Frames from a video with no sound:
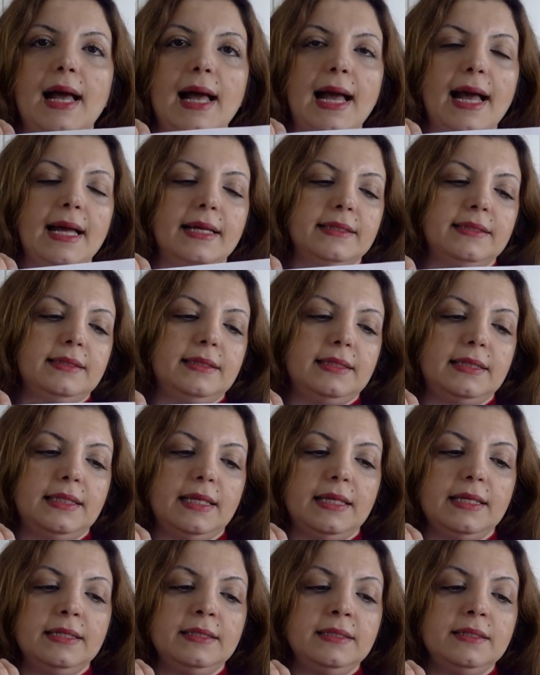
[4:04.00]
and
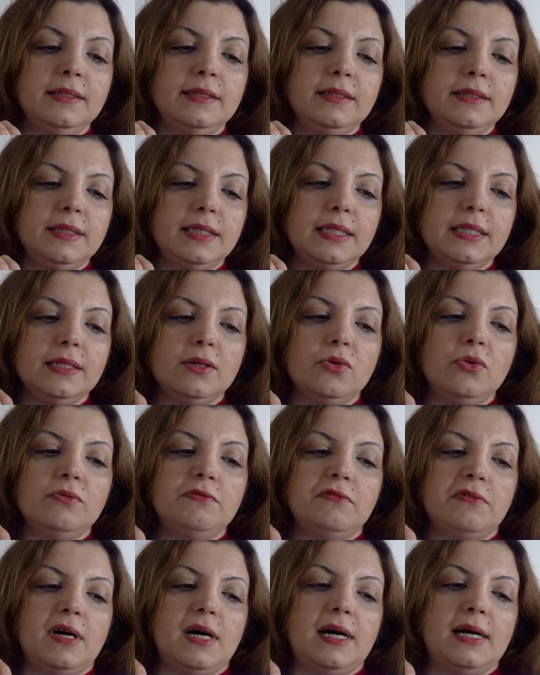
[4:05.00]
then the
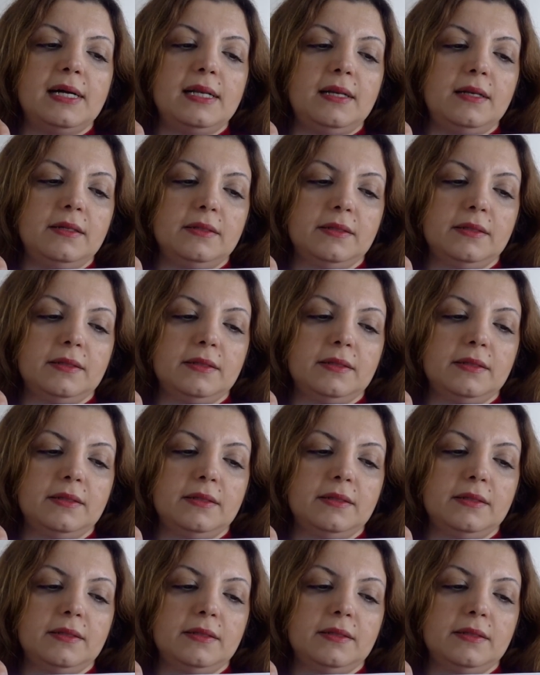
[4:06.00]
oval.